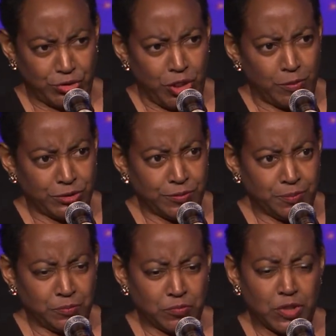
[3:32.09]
Thompson."
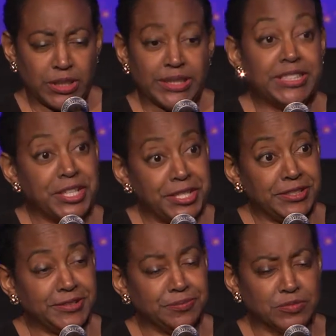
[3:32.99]

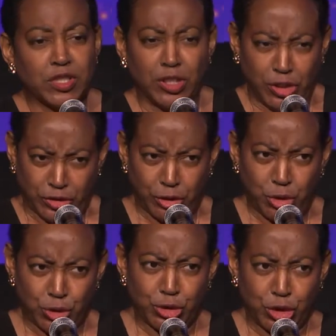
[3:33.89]
"Yes." "Is this
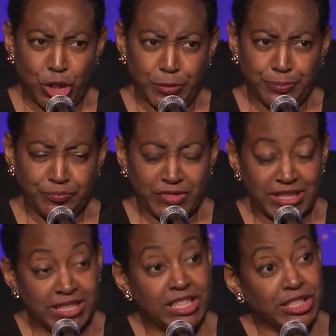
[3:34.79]
your son?"
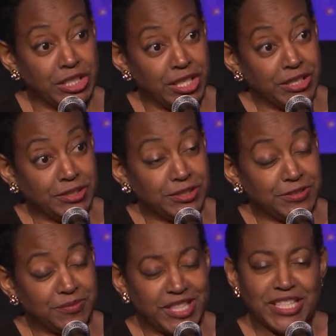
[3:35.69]
"Yes."
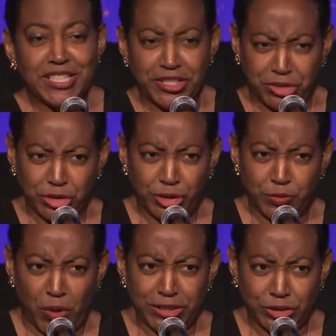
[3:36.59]
"Is this his
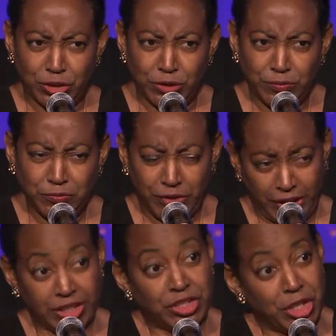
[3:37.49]
bicycle?"
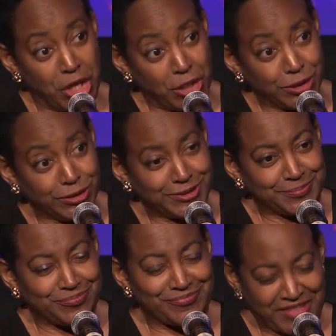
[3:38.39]
"Yes."
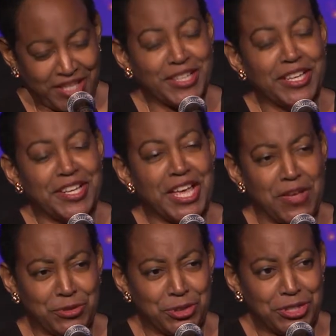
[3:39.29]

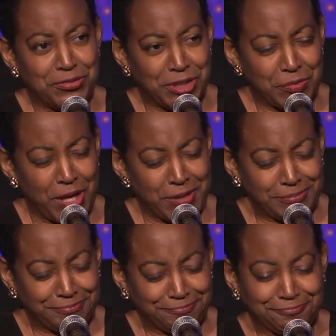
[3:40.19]
"Have a good evening, Mom."
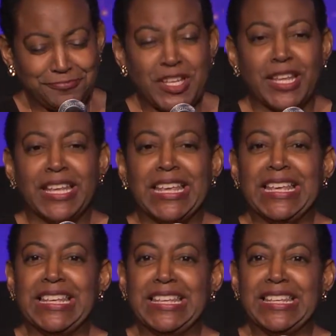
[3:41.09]

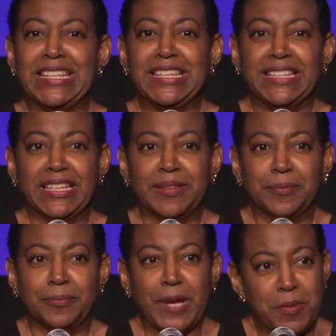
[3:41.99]
He
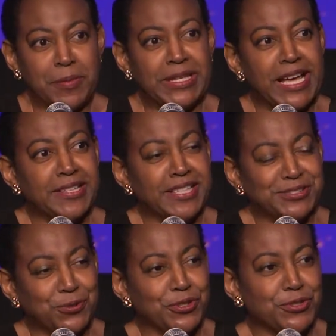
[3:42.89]
probably got
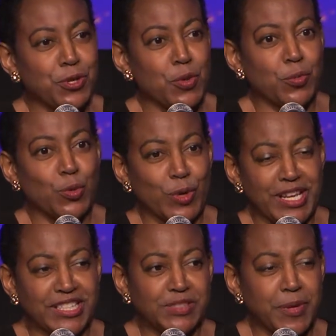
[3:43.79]
escorted home
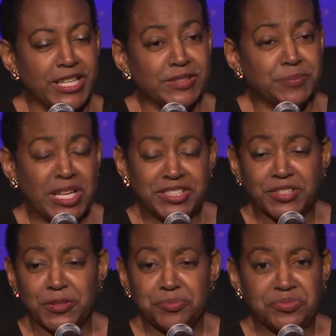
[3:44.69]
riding his
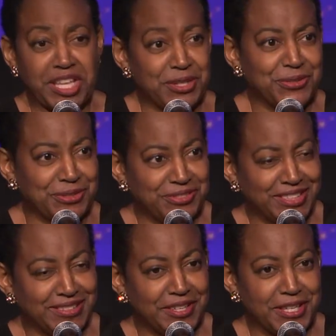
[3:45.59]
bicycle 10 or
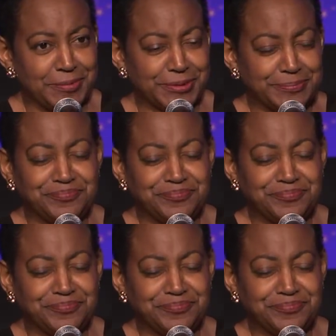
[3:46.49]
15 times.